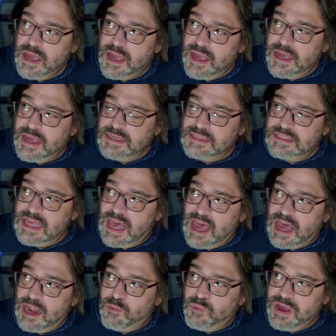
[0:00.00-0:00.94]
is
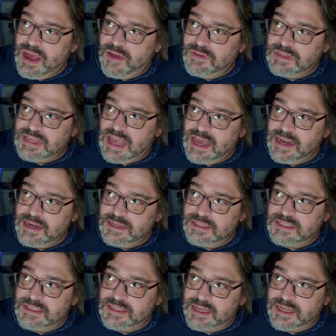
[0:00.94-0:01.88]
that we have a
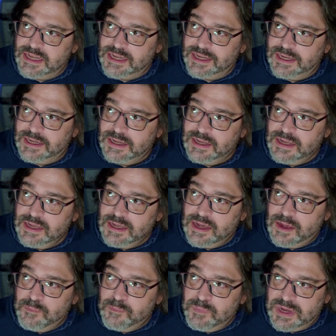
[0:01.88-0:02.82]
tendency,
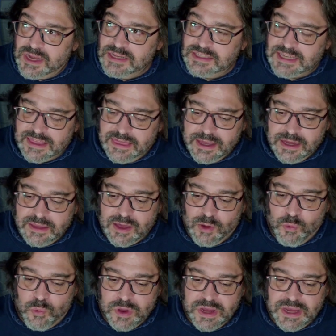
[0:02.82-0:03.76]
because I think
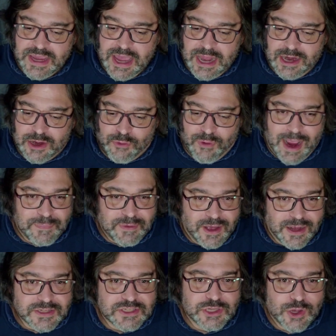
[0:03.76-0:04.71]
that we get crapped
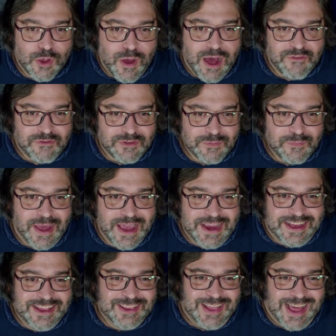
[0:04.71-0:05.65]
on so often by
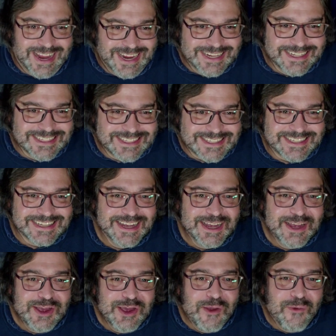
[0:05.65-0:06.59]
clients,
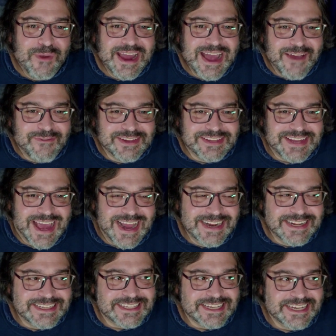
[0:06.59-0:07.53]
we have a
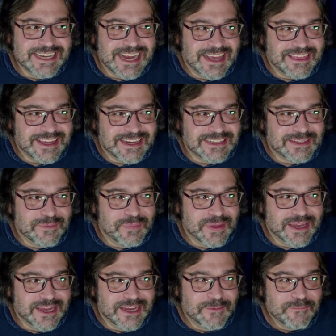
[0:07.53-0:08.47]
tendency, I think, to
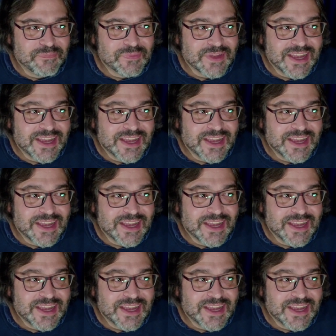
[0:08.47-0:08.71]
be